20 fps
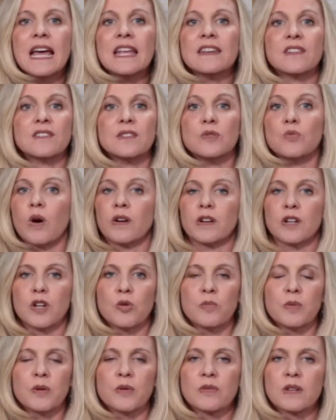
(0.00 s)
Does he want an
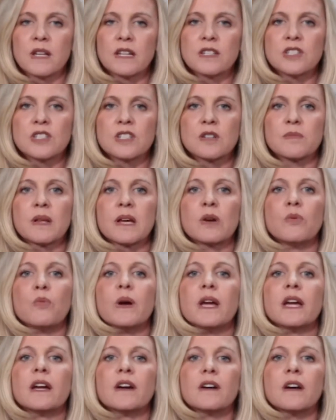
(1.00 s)
open relationship? Like,
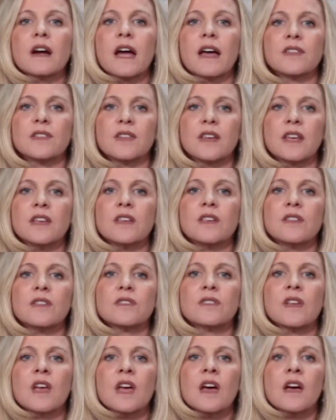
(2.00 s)
where has
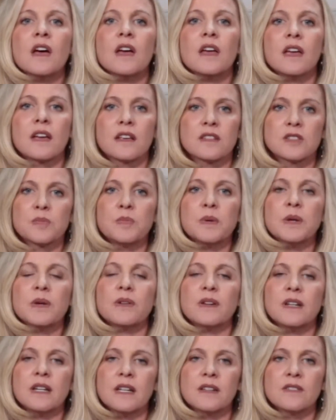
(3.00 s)
his
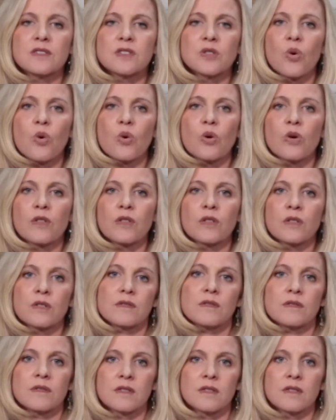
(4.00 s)
experience or